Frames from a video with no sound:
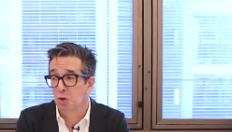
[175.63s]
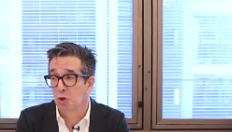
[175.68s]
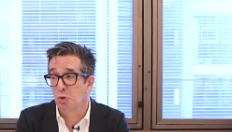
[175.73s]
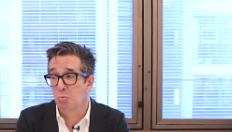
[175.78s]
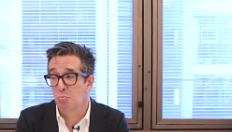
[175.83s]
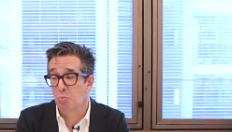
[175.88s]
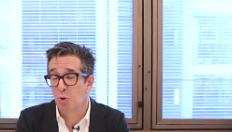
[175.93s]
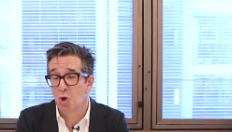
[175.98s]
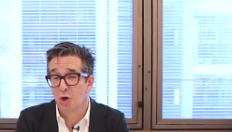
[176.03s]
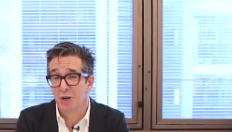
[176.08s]

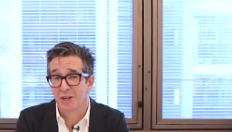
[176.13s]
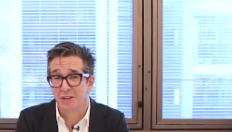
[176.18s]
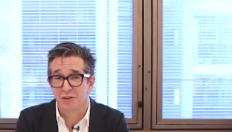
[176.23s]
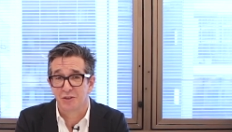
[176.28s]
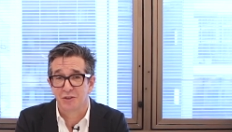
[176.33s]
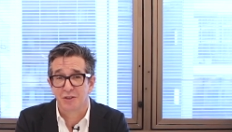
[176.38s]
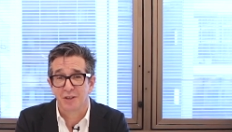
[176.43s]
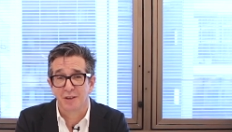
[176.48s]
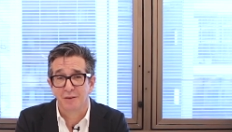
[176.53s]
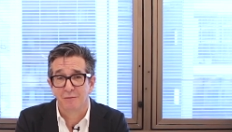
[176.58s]
Good point,
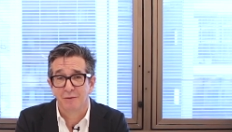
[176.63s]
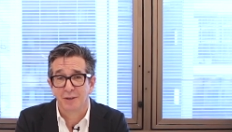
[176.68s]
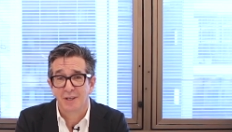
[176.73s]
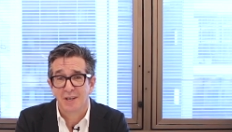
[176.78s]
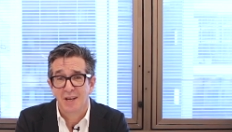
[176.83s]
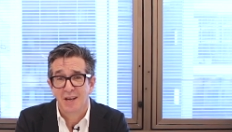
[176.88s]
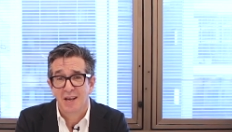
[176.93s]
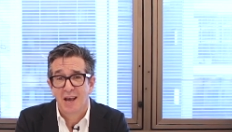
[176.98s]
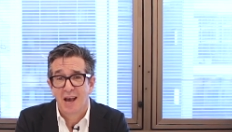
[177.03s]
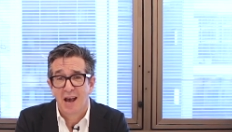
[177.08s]
Stephen.
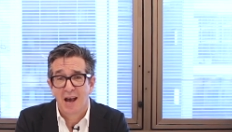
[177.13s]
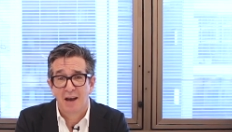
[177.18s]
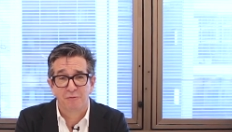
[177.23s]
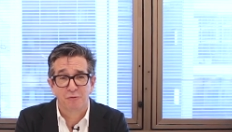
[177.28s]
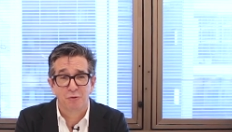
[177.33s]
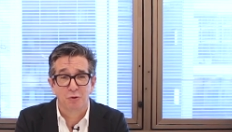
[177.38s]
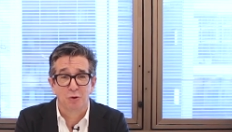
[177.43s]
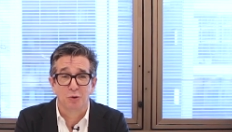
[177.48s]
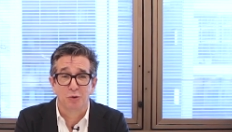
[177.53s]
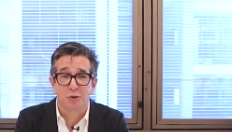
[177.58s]

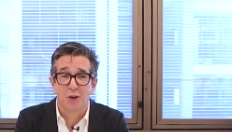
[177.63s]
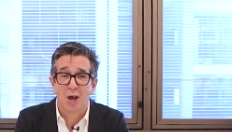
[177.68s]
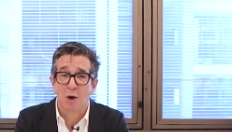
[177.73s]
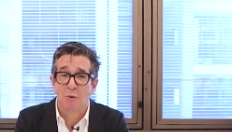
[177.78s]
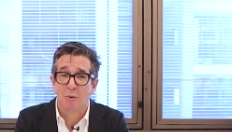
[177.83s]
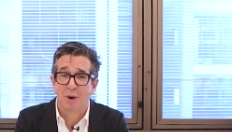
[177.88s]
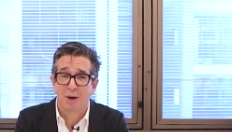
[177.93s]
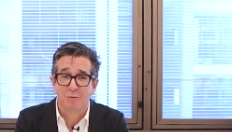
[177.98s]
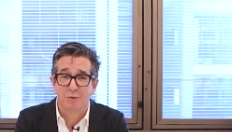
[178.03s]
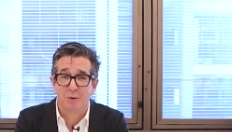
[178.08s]
After all, no
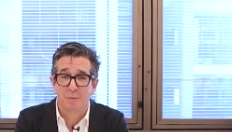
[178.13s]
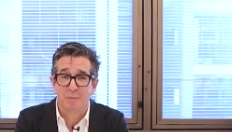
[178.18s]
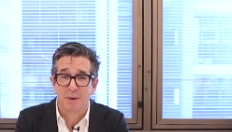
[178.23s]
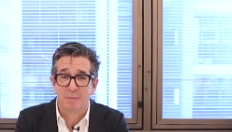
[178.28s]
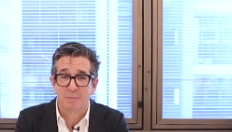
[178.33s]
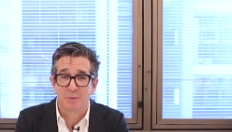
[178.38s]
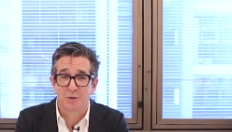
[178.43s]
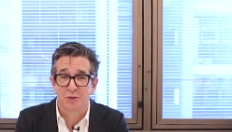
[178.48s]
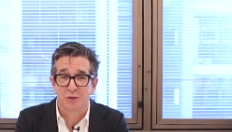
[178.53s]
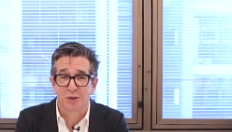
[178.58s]
one
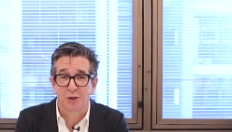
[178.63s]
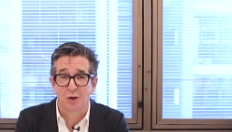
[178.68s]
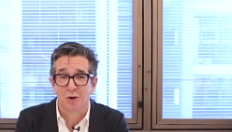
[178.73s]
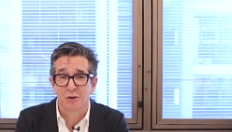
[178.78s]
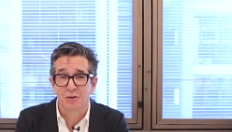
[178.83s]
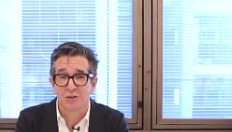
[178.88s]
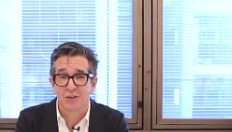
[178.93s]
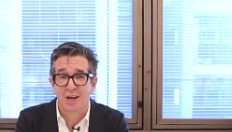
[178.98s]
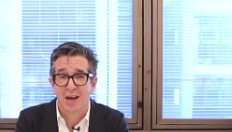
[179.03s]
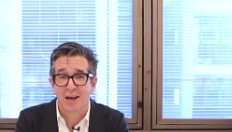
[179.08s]
remembers the
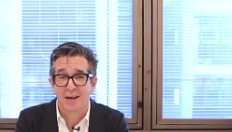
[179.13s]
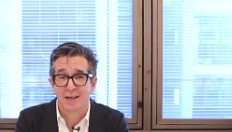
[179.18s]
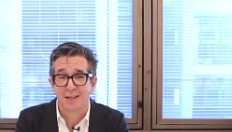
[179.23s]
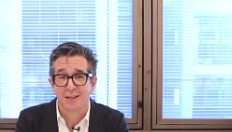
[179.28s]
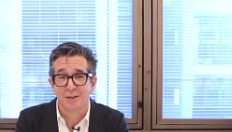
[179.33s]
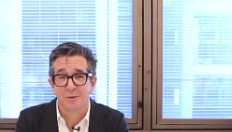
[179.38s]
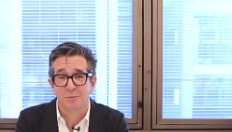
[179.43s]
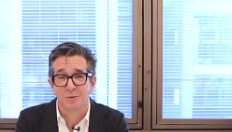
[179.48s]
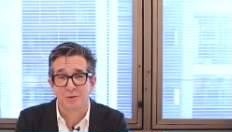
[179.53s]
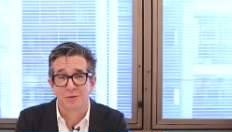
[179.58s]
cost cutting
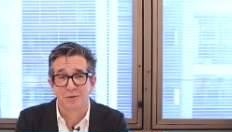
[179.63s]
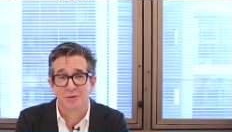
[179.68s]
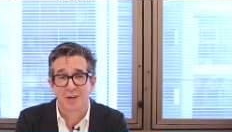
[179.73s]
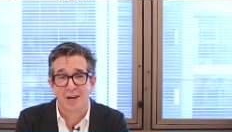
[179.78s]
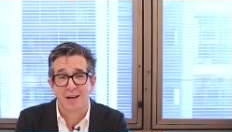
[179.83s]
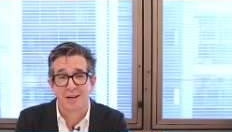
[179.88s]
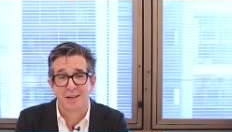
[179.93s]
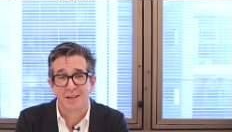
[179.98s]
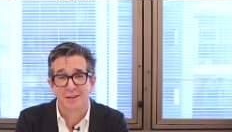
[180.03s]
that was done